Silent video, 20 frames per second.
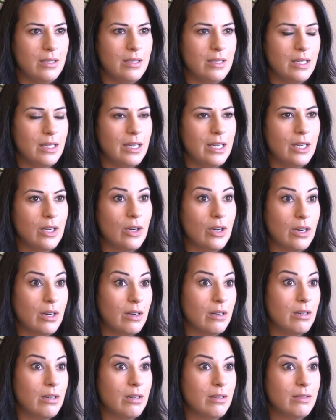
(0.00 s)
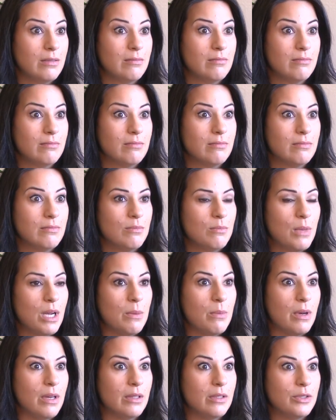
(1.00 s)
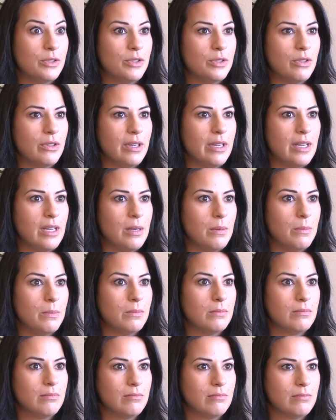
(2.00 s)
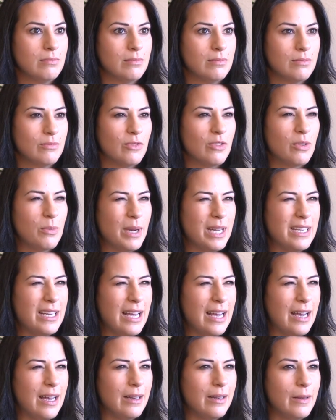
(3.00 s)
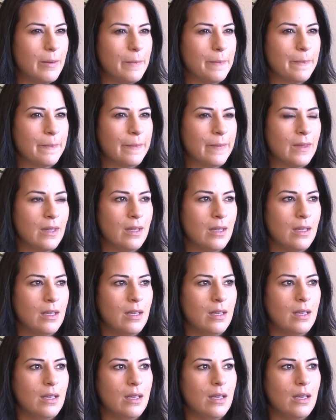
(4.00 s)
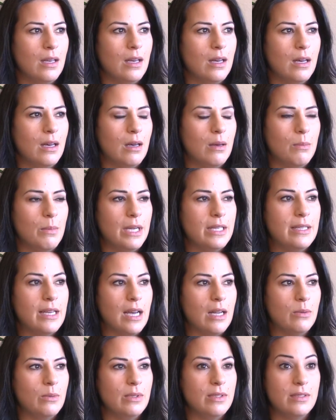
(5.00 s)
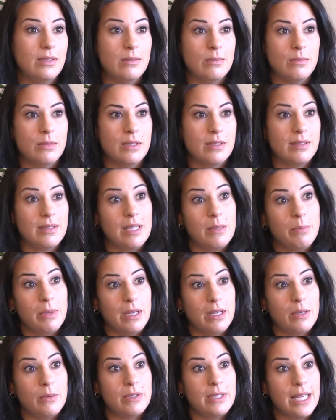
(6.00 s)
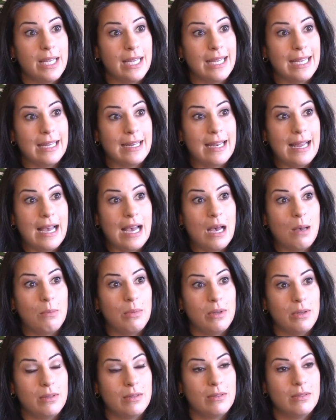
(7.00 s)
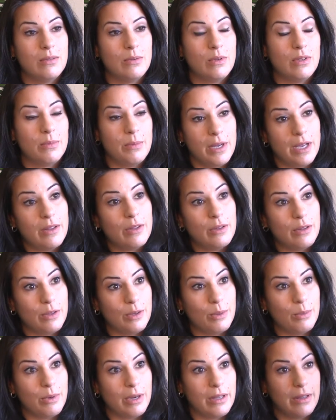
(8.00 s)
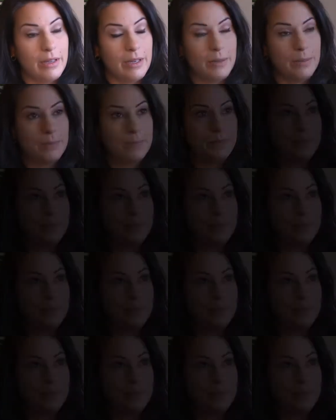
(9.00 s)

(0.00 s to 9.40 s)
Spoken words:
and then I heard my mother scream for my dad. My dad was sleeping. He was taking a nap with my other little brother,